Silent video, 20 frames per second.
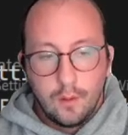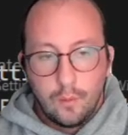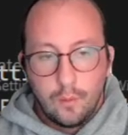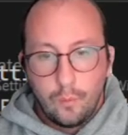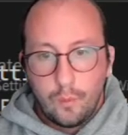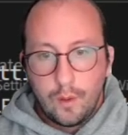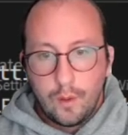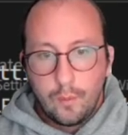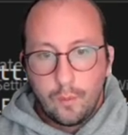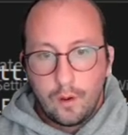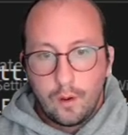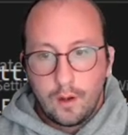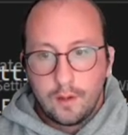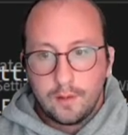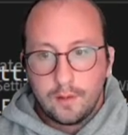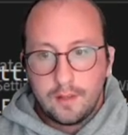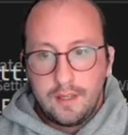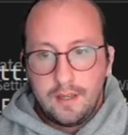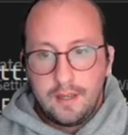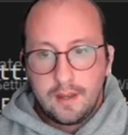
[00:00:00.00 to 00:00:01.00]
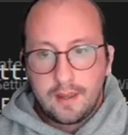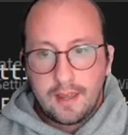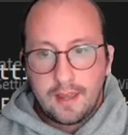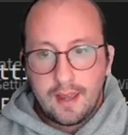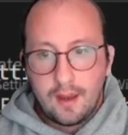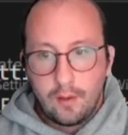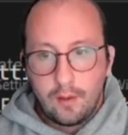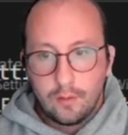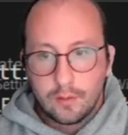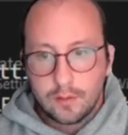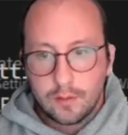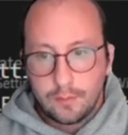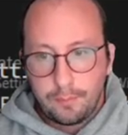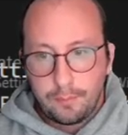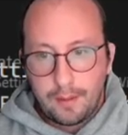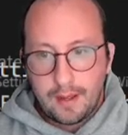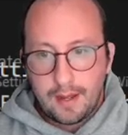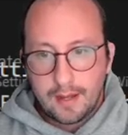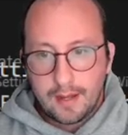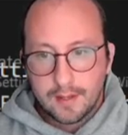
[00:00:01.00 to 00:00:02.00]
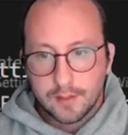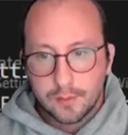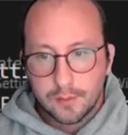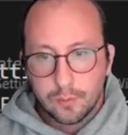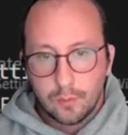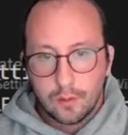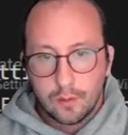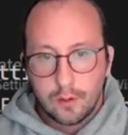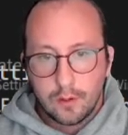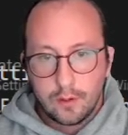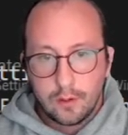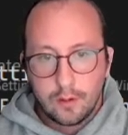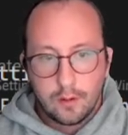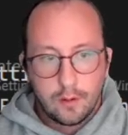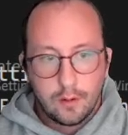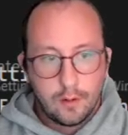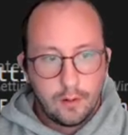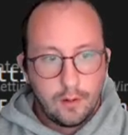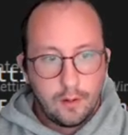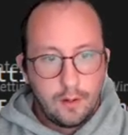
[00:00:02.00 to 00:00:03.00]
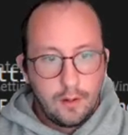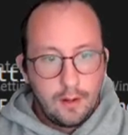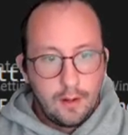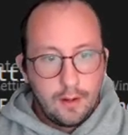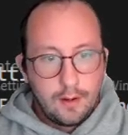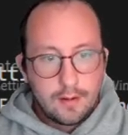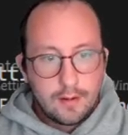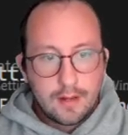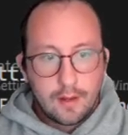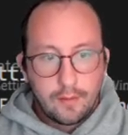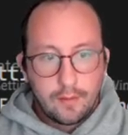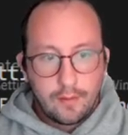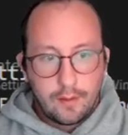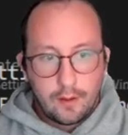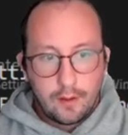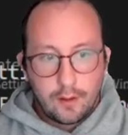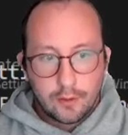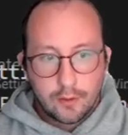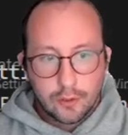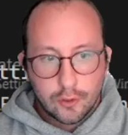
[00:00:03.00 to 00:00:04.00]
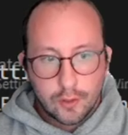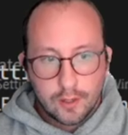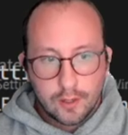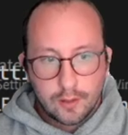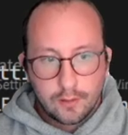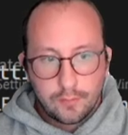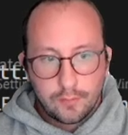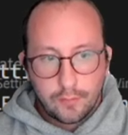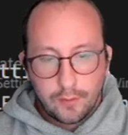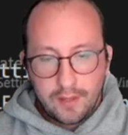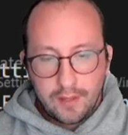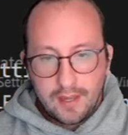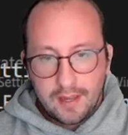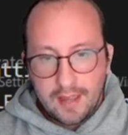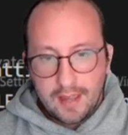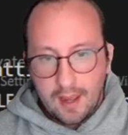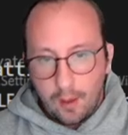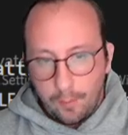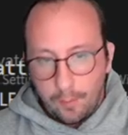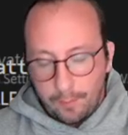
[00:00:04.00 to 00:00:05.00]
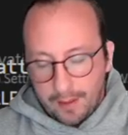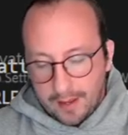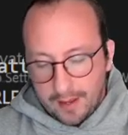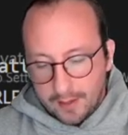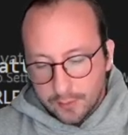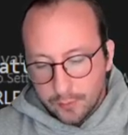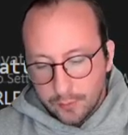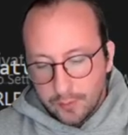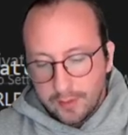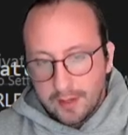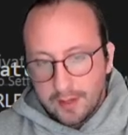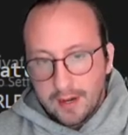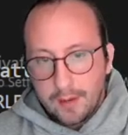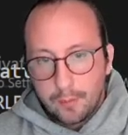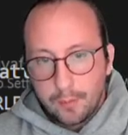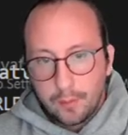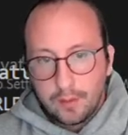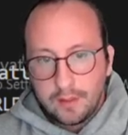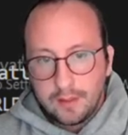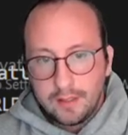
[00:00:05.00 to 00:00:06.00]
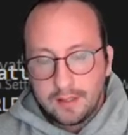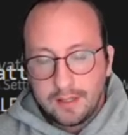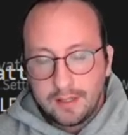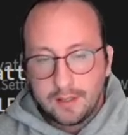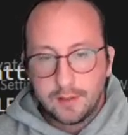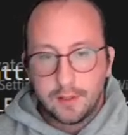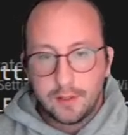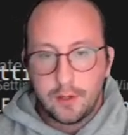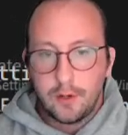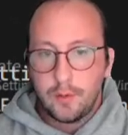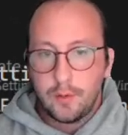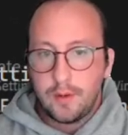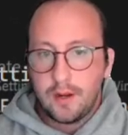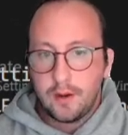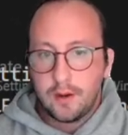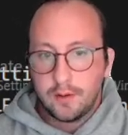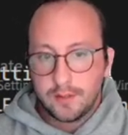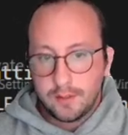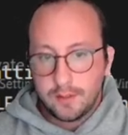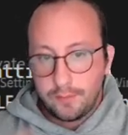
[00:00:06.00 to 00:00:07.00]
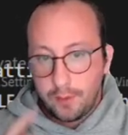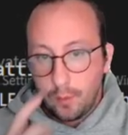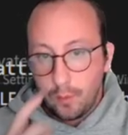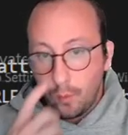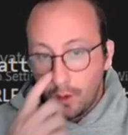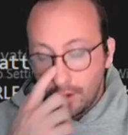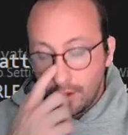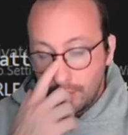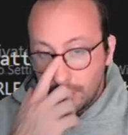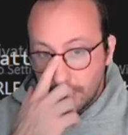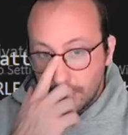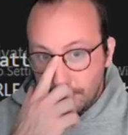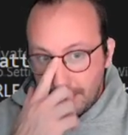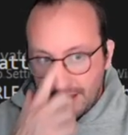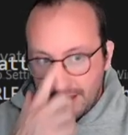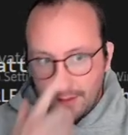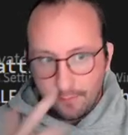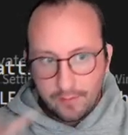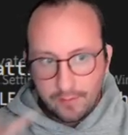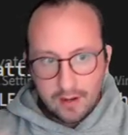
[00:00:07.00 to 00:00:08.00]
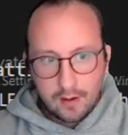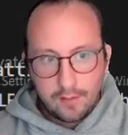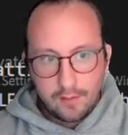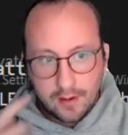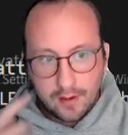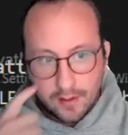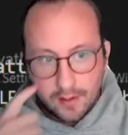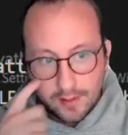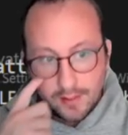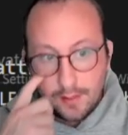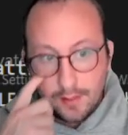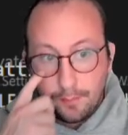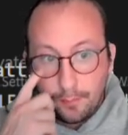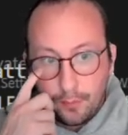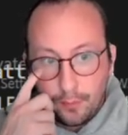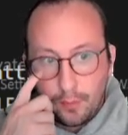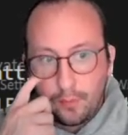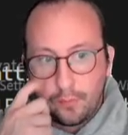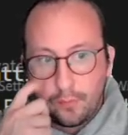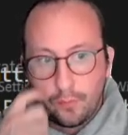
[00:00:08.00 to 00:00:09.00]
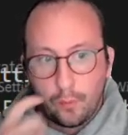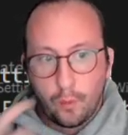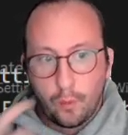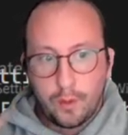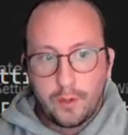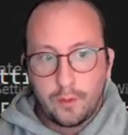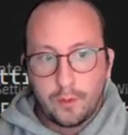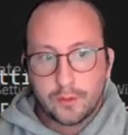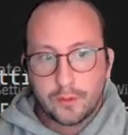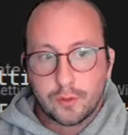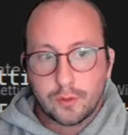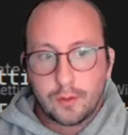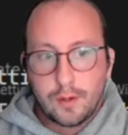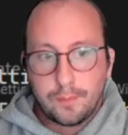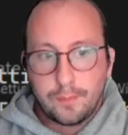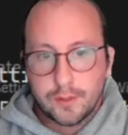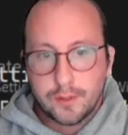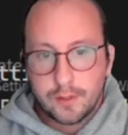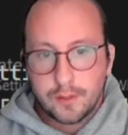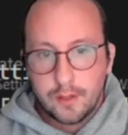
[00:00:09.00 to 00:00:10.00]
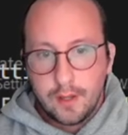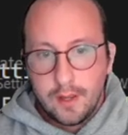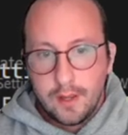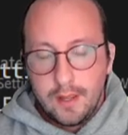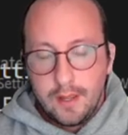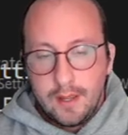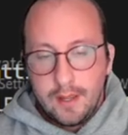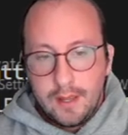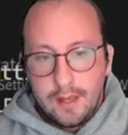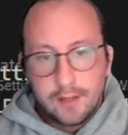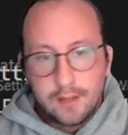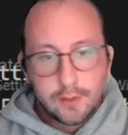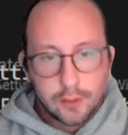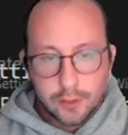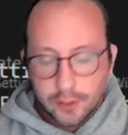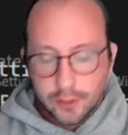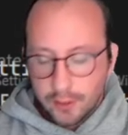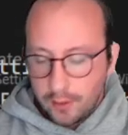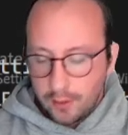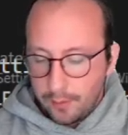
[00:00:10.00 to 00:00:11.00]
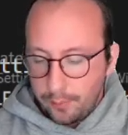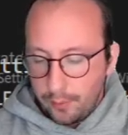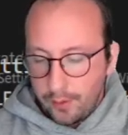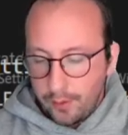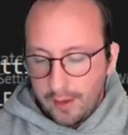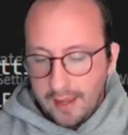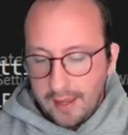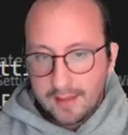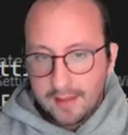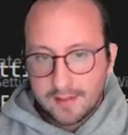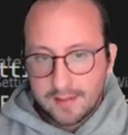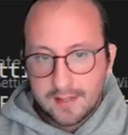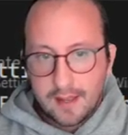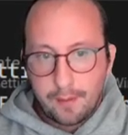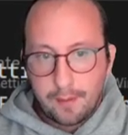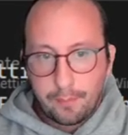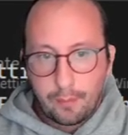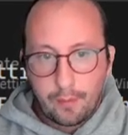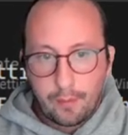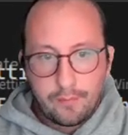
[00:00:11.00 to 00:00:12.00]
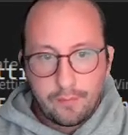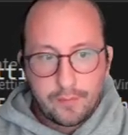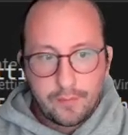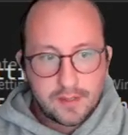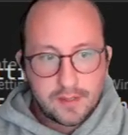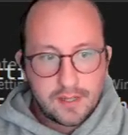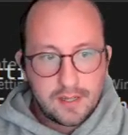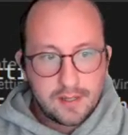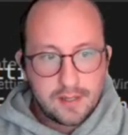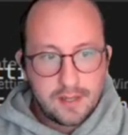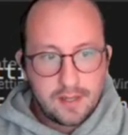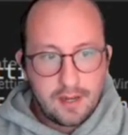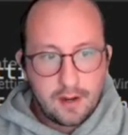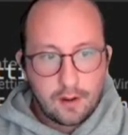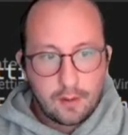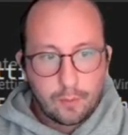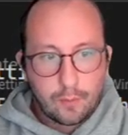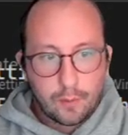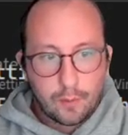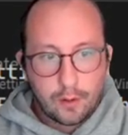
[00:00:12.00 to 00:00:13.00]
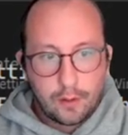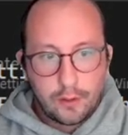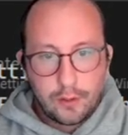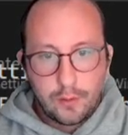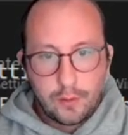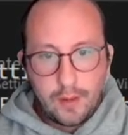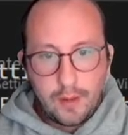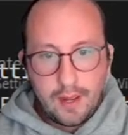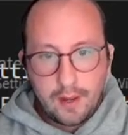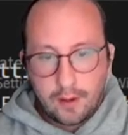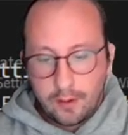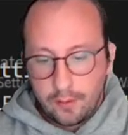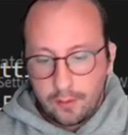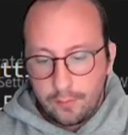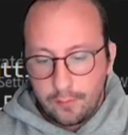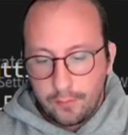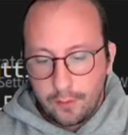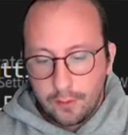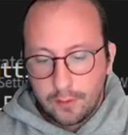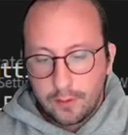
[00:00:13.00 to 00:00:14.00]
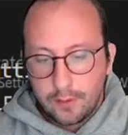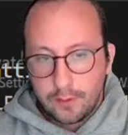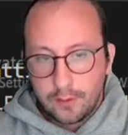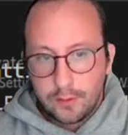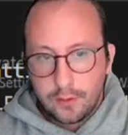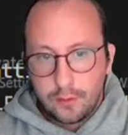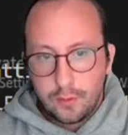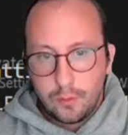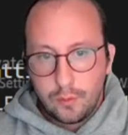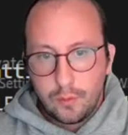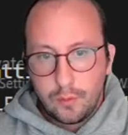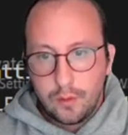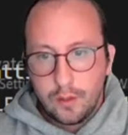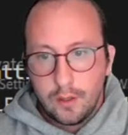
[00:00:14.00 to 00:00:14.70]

We want the account password. Now, a trick for the account password that I really like to do here is if you want to just make it very, very simple for your scripts, is you're just going to put a set of parentheses here, and we're going to do a convert to